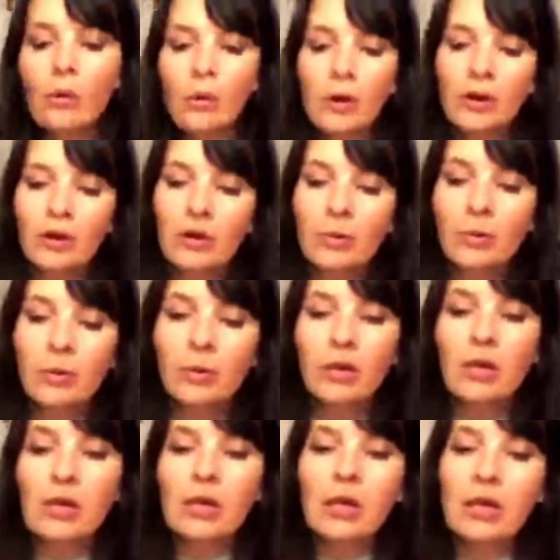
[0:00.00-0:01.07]
where the
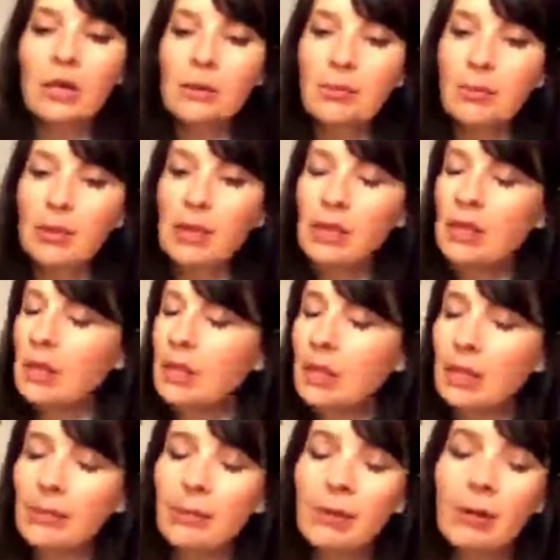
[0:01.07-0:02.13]
pretty
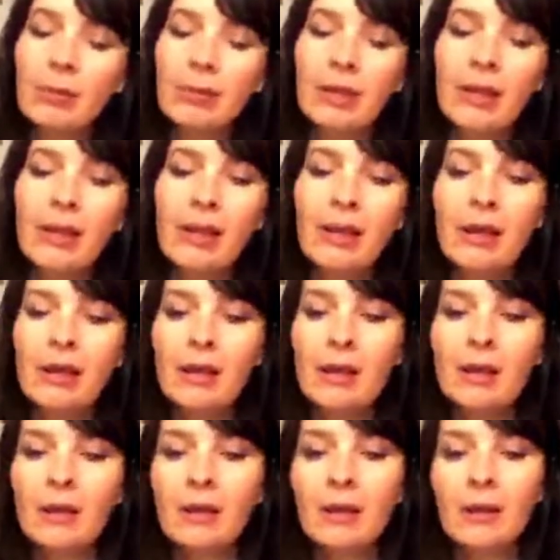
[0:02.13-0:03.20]
people play,
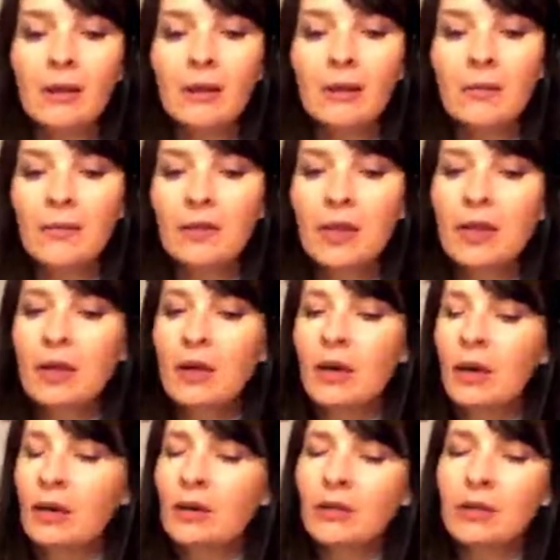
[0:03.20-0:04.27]

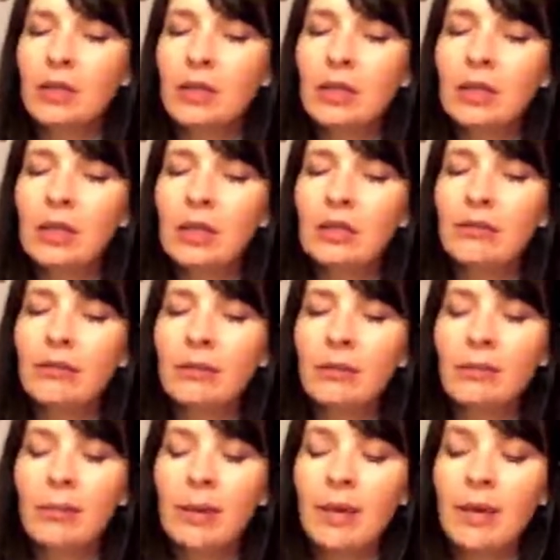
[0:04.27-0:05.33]
hungry for
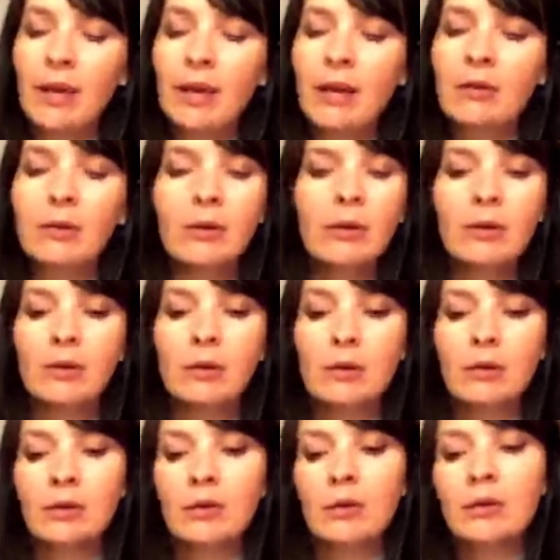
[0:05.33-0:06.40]

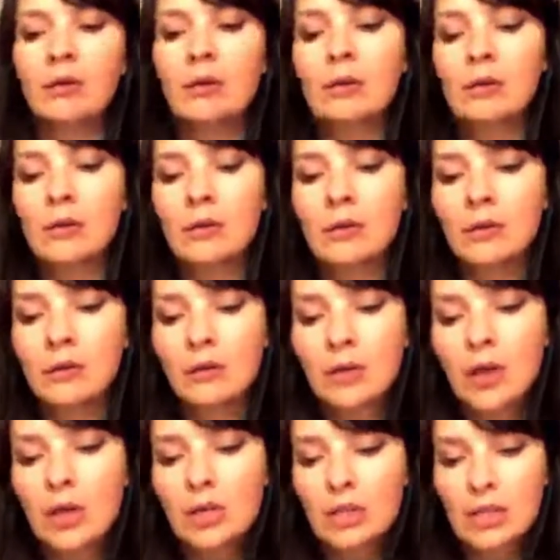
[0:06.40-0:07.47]
power,
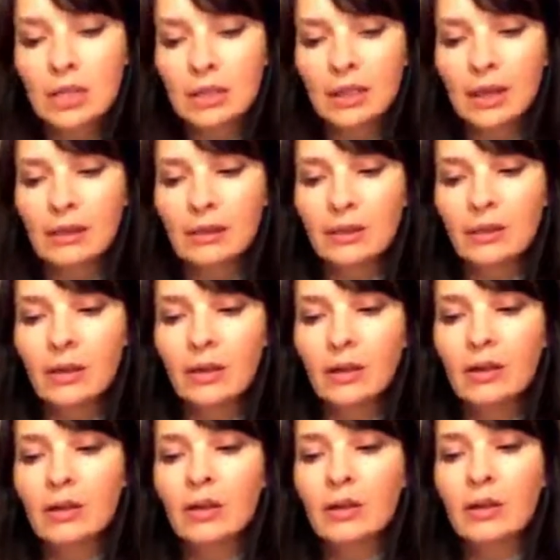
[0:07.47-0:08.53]
to light
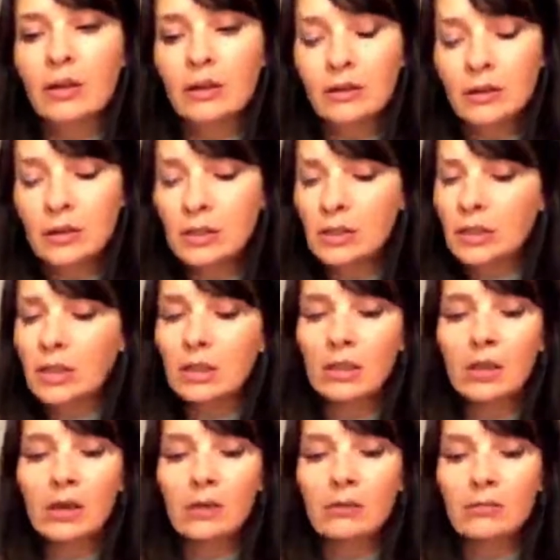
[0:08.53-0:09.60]
their
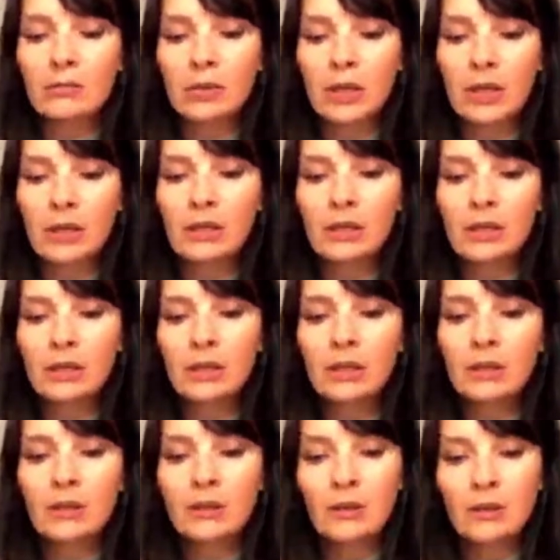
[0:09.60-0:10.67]
neon way,
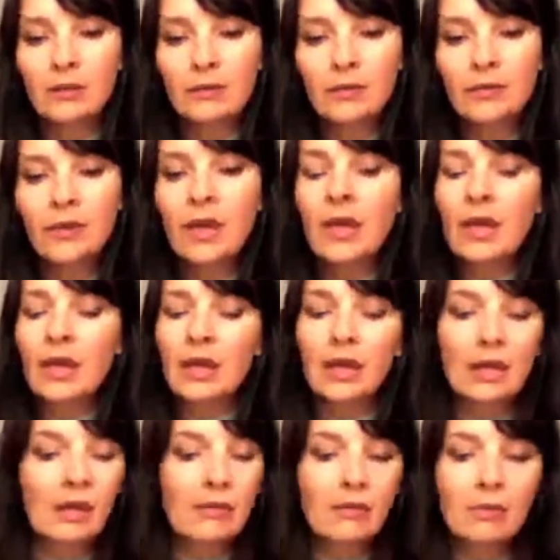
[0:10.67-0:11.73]

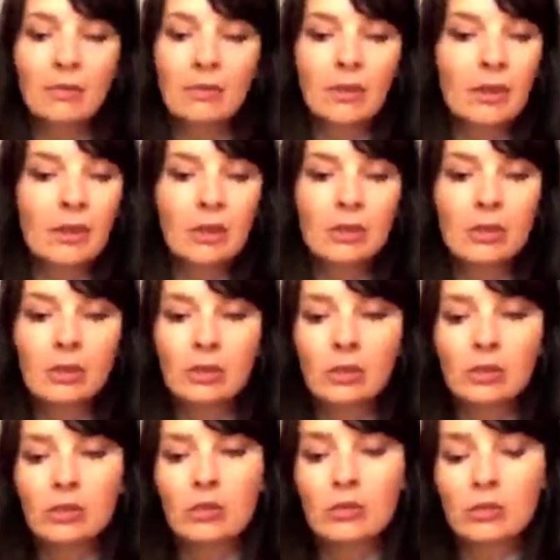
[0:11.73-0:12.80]
give them things
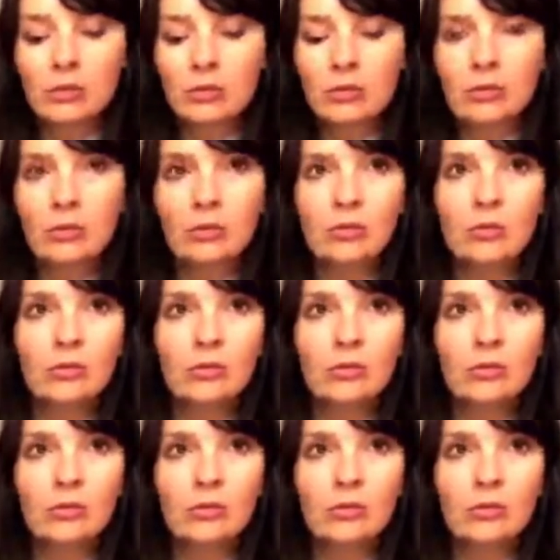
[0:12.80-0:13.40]
to do.